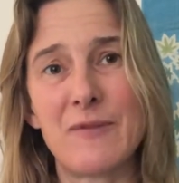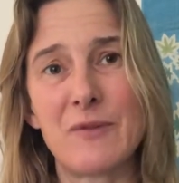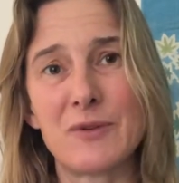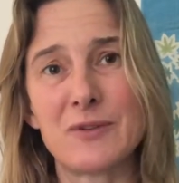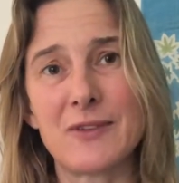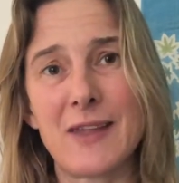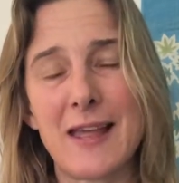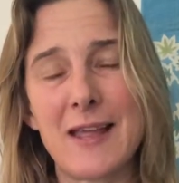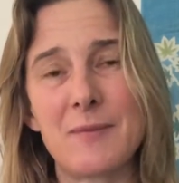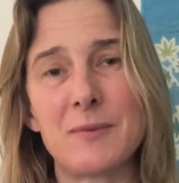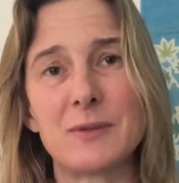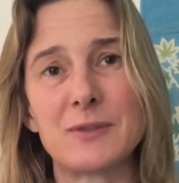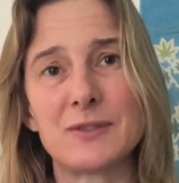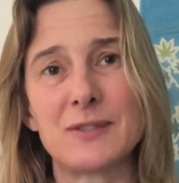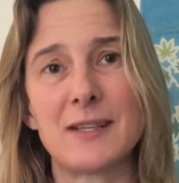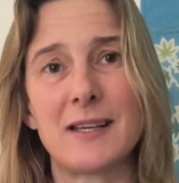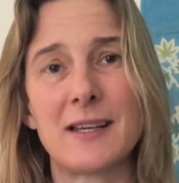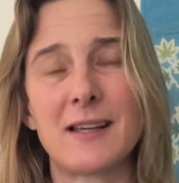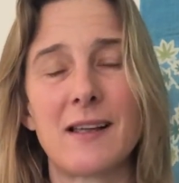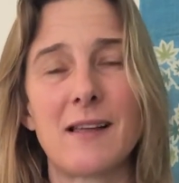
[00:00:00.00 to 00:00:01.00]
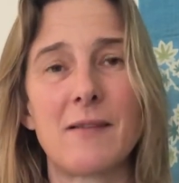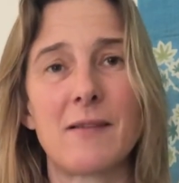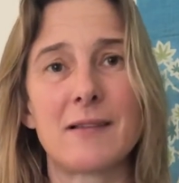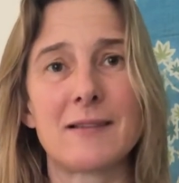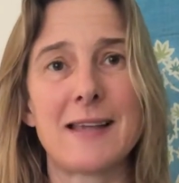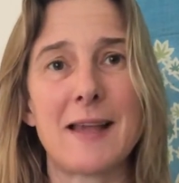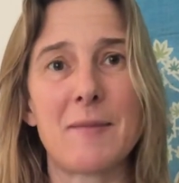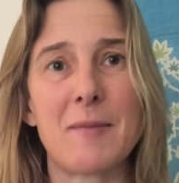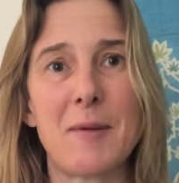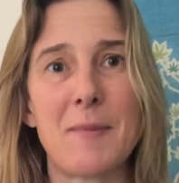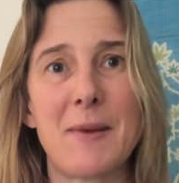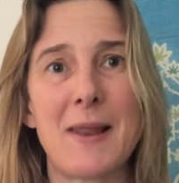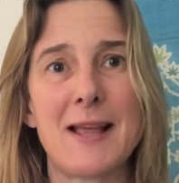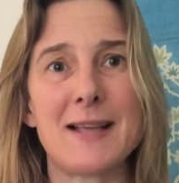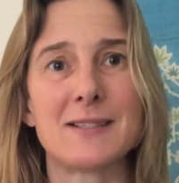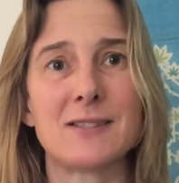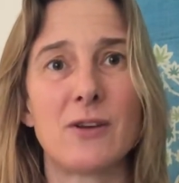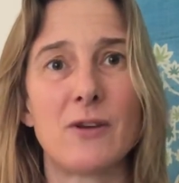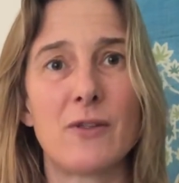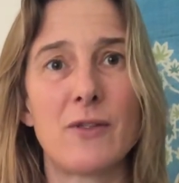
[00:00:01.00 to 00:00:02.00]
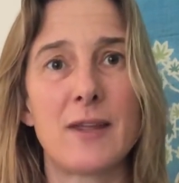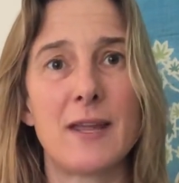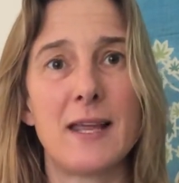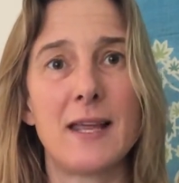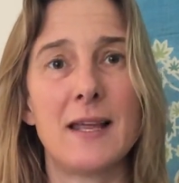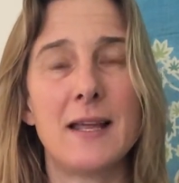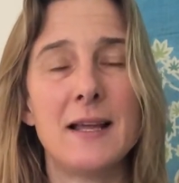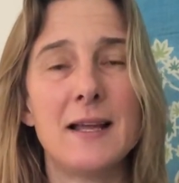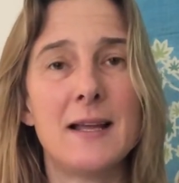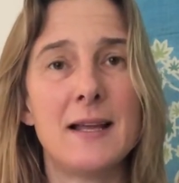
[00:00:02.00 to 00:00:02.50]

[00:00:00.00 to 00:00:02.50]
was able to take my place on the